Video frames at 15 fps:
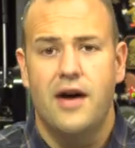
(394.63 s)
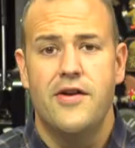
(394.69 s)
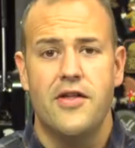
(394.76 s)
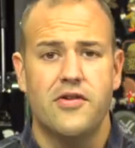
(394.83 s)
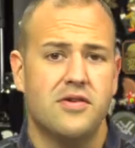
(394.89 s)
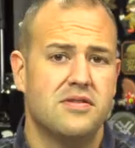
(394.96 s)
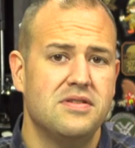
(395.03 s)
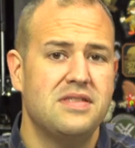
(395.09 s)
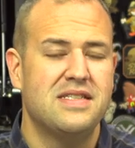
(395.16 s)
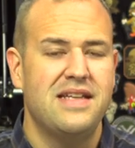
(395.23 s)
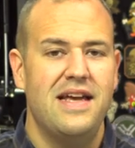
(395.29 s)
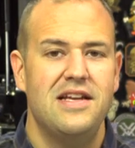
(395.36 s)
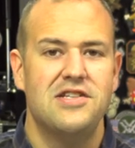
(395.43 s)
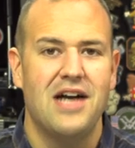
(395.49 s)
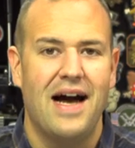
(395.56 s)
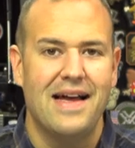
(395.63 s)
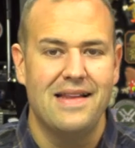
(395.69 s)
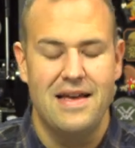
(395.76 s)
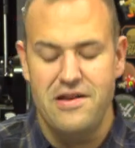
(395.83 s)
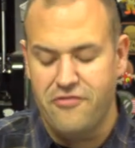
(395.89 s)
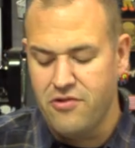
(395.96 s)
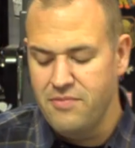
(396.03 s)
Another stage
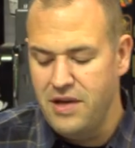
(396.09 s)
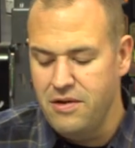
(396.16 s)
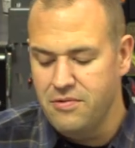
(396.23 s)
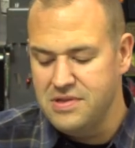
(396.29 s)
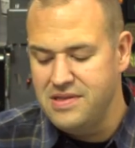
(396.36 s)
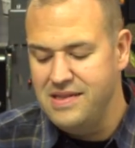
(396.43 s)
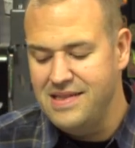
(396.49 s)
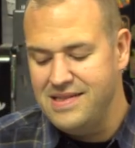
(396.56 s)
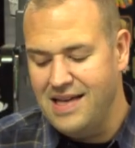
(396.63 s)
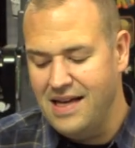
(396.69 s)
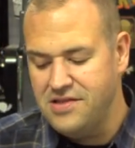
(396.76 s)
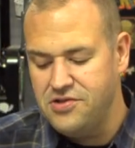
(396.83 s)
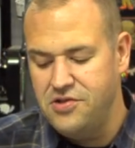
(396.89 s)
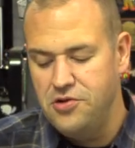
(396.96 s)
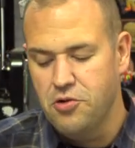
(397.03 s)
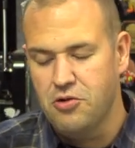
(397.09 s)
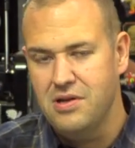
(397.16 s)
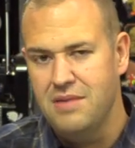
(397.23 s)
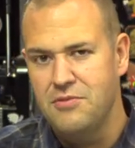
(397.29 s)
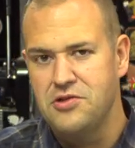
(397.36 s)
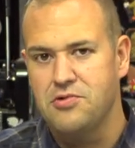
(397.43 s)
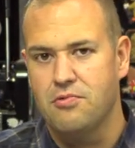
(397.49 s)
highlight for me was the Test Your
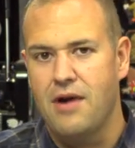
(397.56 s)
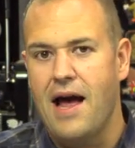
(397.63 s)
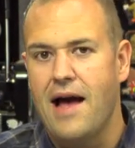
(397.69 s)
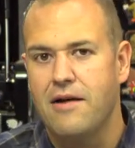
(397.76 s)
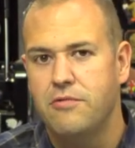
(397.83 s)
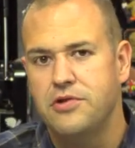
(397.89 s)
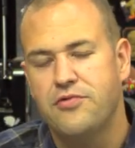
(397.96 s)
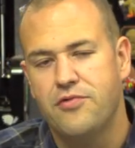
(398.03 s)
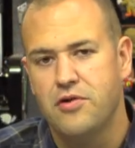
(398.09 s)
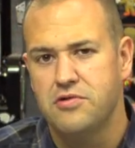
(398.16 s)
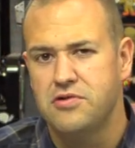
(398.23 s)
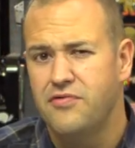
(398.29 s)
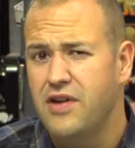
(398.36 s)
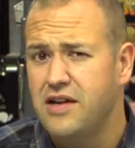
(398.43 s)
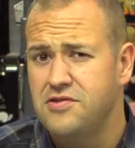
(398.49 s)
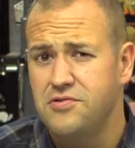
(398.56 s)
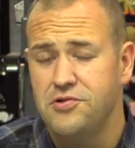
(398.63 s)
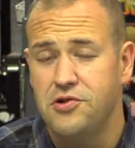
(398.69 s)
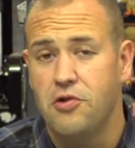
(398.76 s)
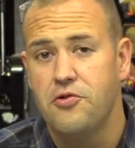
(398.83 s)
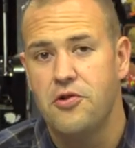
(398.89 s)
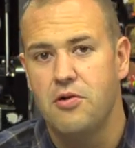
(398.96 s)
Limits rack, which for those of you guys who
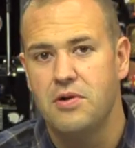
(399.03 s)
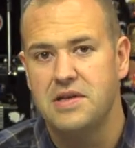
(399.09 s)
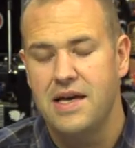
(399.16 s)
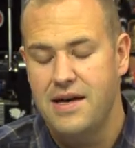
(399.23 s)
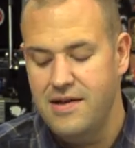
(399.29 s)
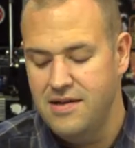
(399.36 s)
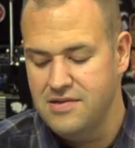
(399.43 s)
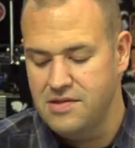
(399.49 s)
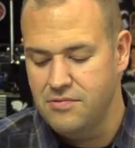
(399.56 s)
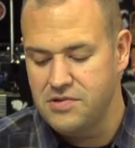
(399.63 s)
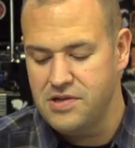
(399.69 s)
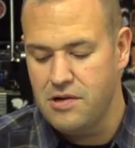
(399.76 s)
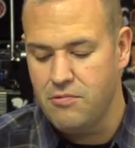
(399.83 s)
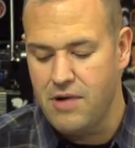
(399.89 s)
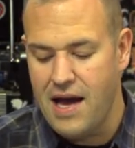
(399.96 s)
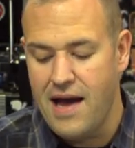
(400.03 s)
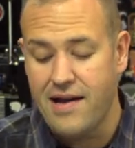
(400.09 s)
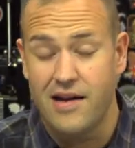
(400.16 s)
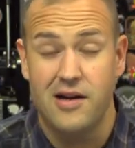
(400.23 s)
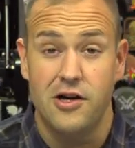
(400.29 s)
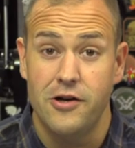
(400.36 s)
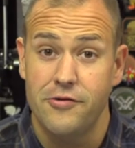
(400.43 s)
don't know what that is, it was a rack
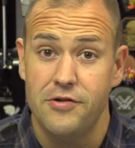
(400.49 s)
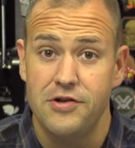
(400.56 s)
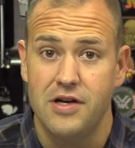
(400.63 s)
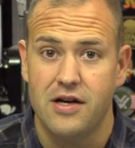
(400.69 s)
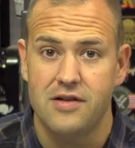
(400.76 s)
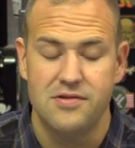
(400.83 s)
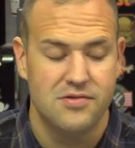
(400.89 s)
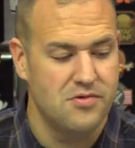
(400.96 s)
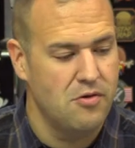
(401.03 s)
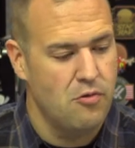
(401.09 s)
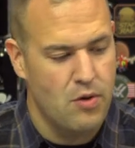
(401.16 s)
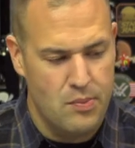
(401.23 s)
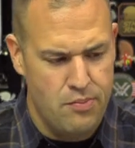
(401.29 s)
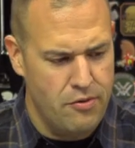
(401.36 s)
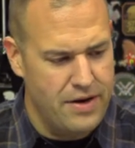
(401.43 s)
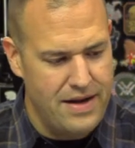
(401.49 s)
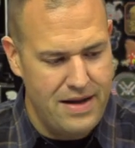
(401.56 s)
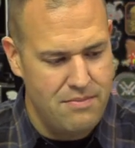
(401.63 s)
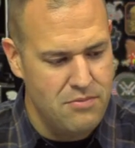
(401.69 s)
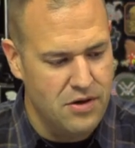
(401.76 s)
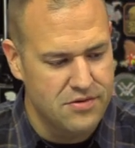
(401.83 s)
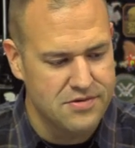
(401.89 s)
at 100 yards, so
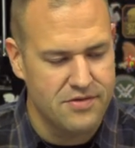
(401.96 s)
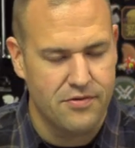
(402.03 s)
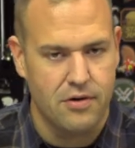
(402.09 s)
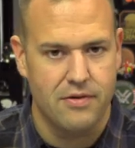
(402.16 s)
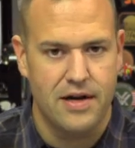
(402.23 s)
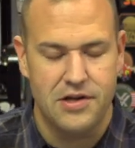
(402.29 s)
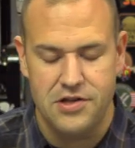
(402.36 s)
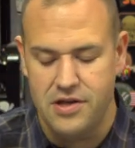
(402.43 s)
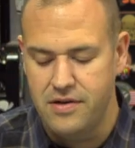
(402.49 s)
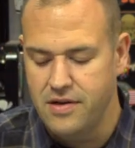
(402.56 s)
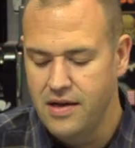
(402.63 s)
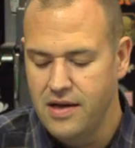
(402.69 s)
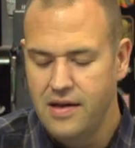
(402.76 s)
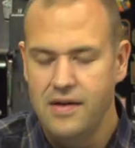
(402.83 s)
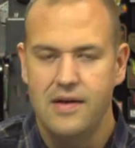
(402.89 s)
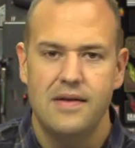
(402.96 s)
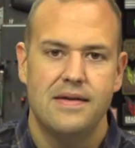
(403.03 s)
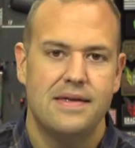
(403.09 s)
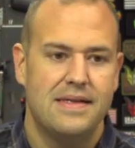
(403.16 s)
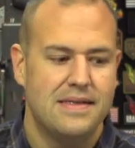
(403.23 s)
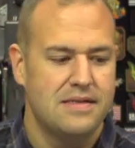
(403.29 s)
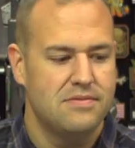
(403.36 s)
1.8 mils of correction,
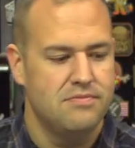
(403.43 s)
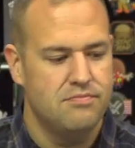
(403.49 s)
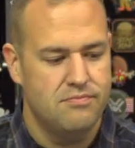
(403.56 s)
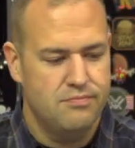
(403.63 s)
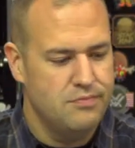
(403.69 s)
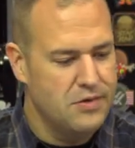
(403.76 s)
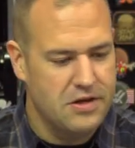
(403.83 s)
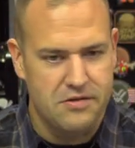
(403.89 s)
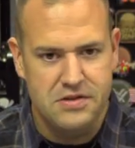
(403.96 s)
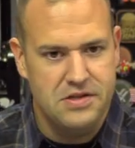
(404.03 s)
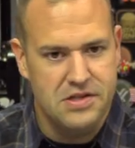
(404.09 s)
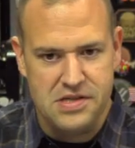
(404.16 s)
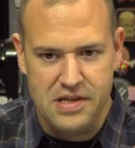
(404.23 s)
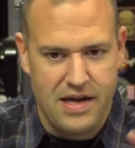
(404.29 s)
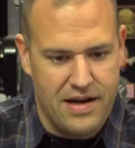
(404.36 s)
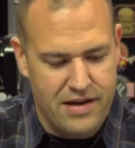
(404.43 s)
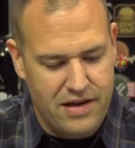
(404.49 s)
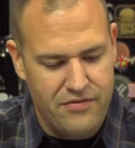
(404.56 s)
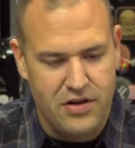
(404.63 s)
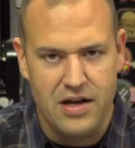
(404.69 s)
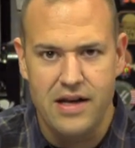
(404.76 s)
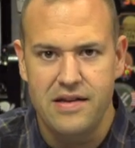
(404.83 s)
you know, just to kind of
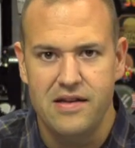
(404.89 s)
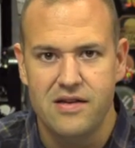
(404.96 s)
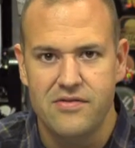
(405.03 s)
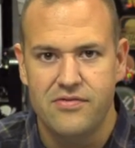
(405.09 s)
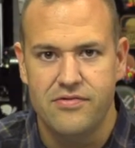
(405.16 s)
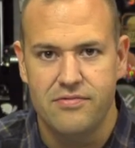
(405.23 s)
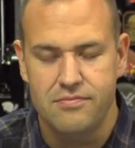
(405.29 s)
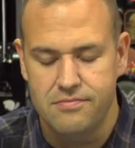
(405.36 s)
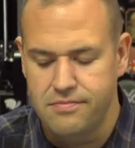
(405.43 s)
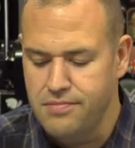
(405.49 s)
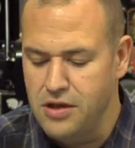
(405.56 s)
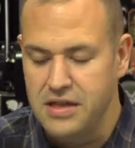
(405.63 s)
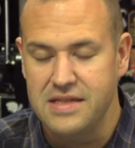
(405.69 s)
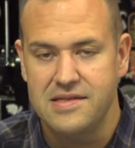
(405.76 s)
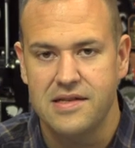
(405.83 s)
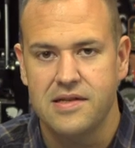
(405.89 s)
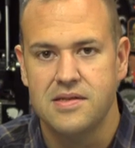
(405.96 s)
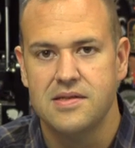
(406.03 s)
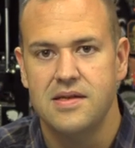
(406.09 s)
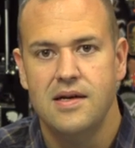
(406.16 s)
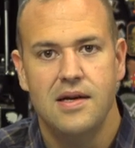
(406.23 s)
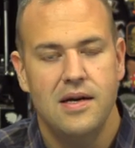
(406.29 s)
give you an idea of
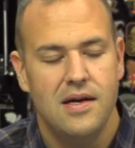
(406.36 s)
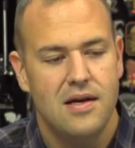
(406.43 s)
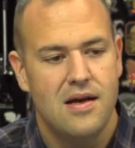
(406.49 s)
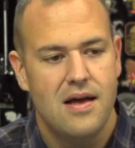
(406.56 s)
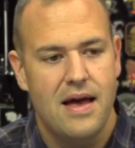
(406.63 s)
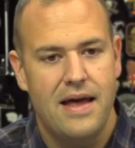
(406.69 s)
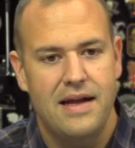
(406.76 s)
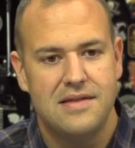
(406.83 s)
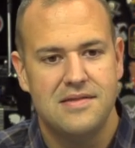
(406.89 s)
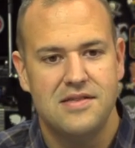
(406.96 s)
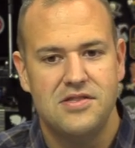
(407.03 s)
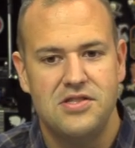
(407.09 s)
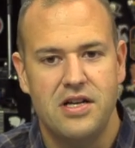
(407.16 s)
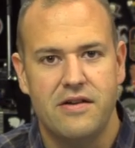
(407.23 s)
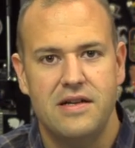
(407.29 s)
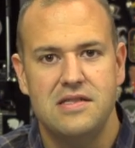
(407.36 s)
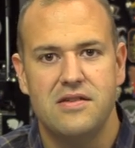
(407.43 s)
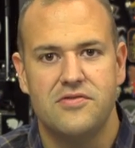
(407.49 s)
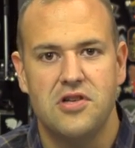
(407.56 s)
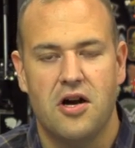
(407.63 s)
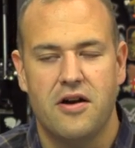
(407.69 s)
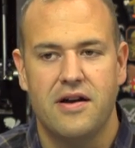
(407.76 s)
ballistics. And it's a series
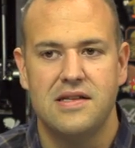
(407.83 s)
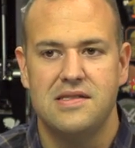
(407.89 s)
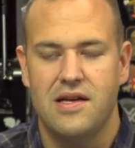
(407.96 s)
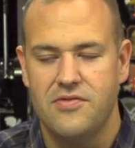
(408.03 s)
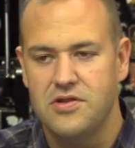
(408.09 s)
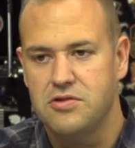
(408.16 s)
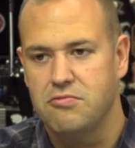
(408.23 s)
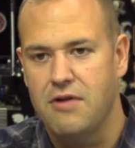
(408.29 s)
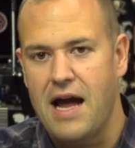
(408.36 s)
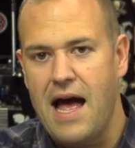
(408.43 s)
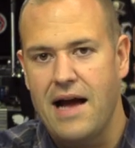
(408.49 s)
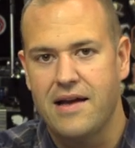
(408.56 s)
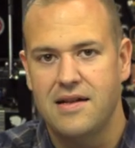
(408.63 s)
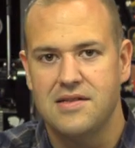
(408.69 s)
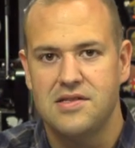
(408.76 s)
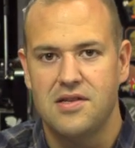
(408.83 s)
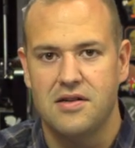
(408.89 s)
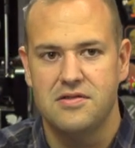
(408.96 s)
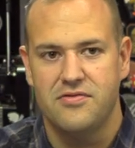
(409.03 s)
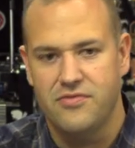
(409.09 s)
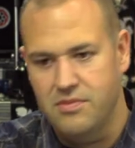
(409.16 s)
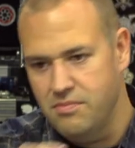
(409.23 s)
of targets on this rack, and it
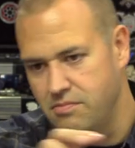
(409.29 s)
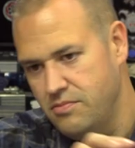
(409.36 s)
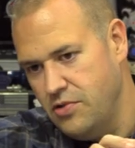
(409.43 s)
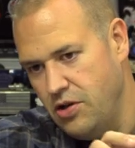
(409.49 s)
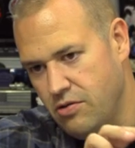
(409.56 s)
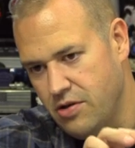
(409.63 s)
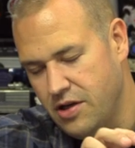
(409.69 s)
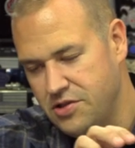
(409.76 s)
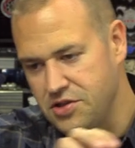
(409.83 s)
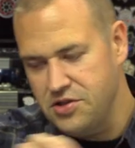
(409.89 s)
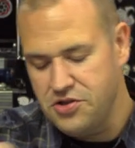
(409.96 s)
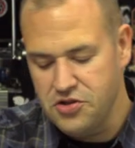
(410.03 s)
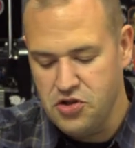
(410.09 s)
starts from, you know, largest to